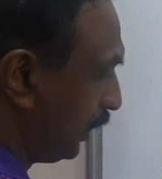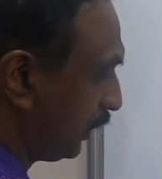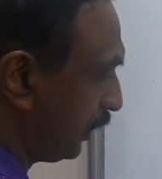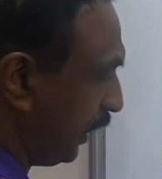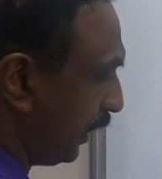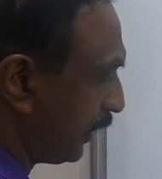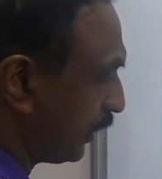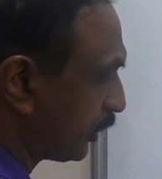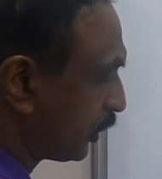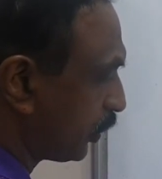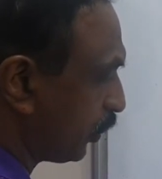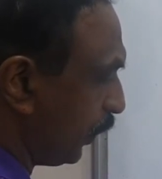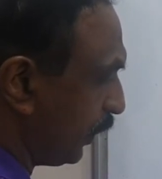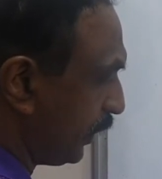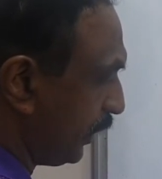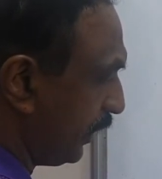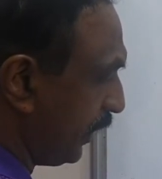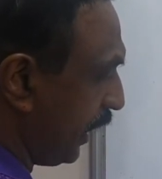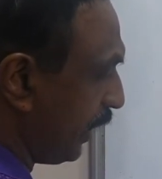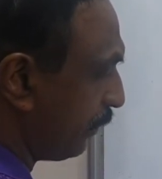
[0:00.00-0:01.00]
That is
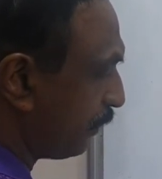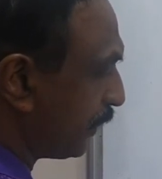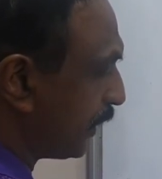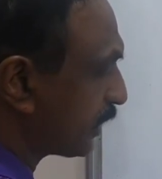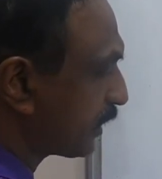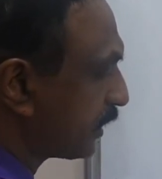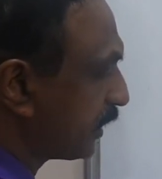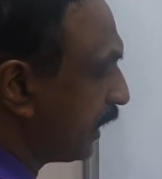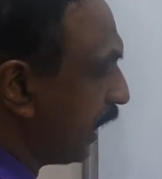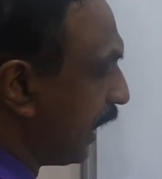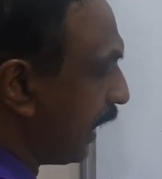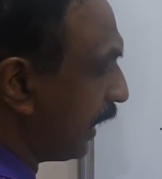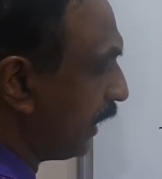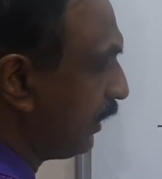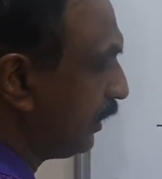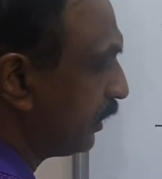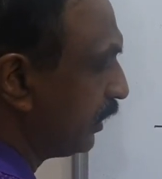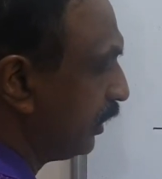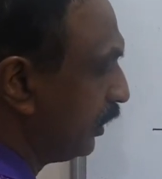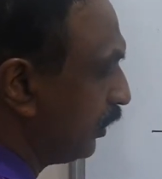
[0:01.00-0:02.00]
29 plus
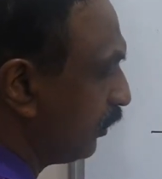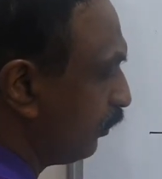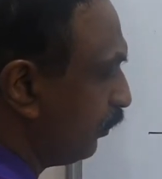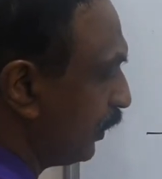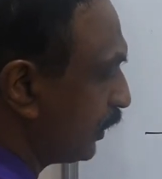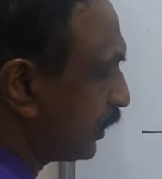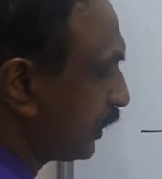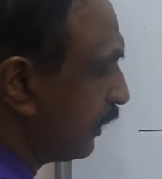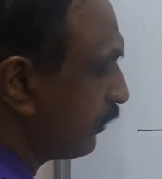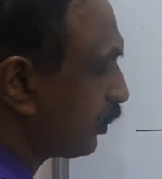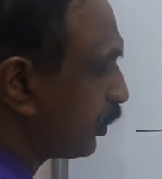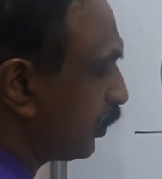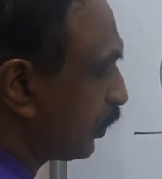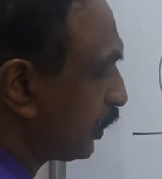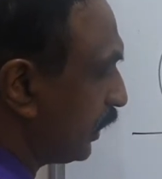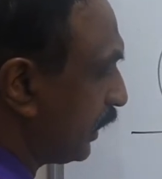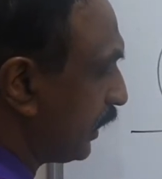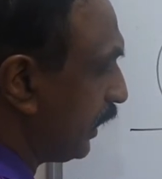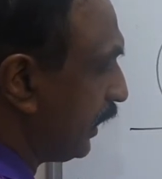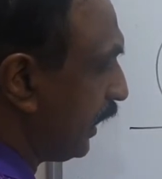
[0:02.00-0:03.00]
9, which gives you
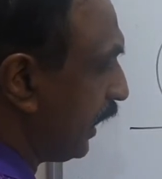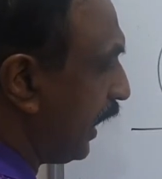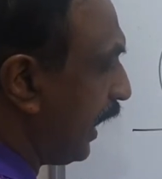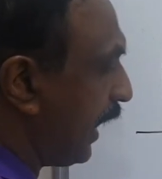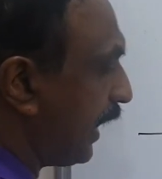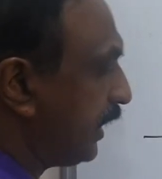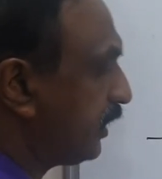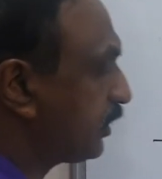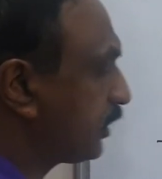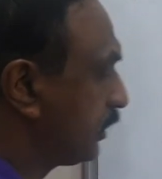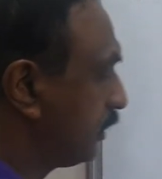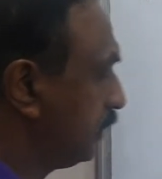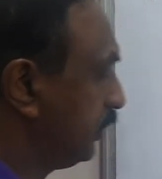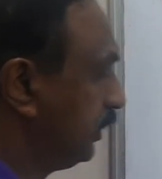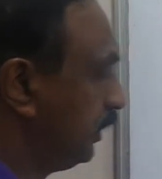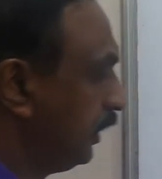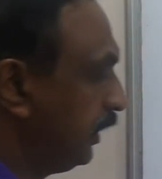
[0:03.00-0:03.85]
38.